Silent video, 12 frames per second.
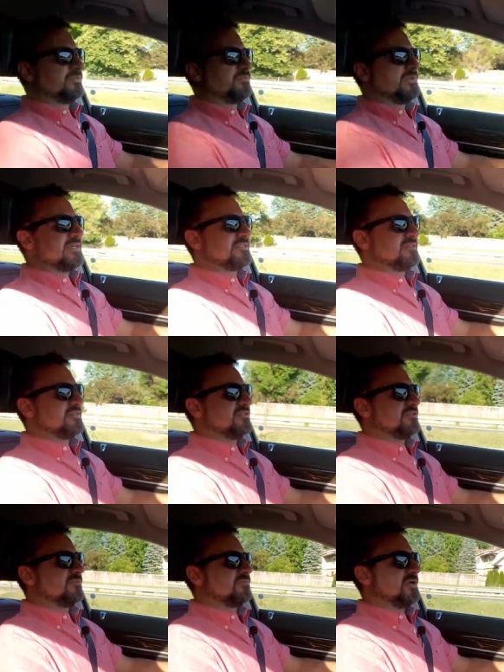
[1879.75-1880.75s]
pleasantly
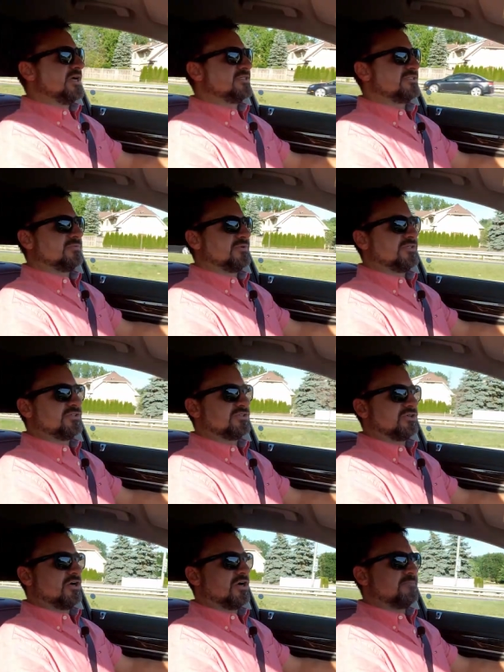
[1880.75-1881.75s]
surprised with this
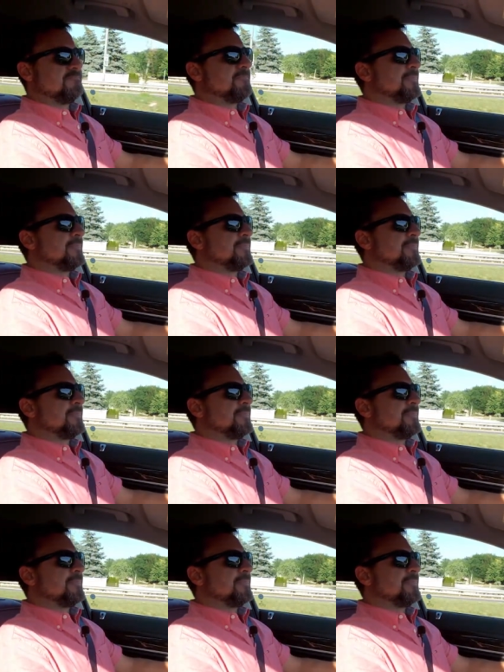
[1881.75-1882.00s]
car,